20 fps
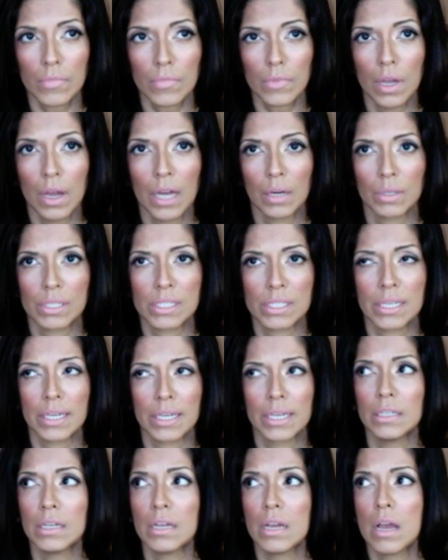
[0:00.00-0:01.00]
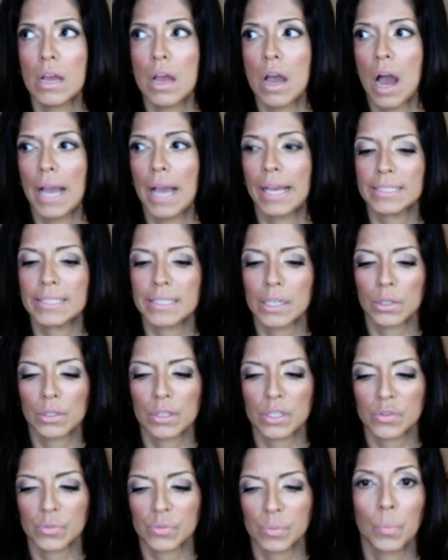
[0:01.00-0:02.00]
how do I say it? I can tell you
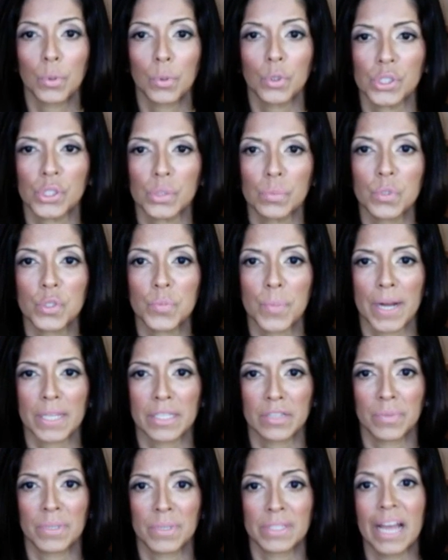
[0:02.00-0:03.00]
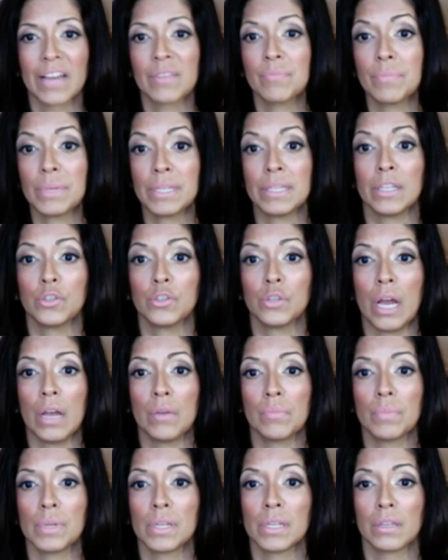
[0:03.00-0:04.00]
this from a personal perspective because I've been in, I've
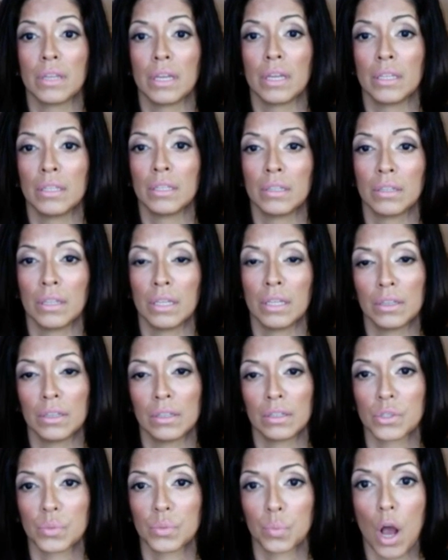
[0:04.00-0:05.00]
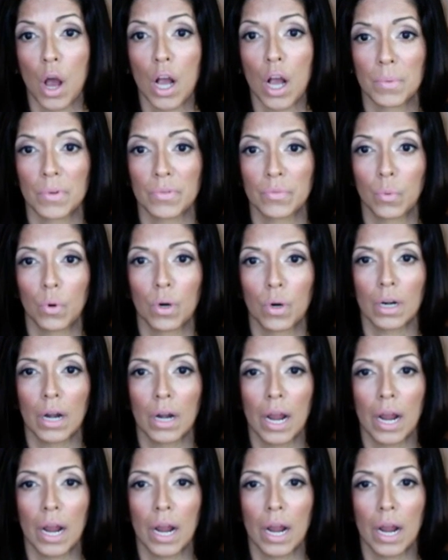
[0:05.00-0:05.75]
been in, in this walk before.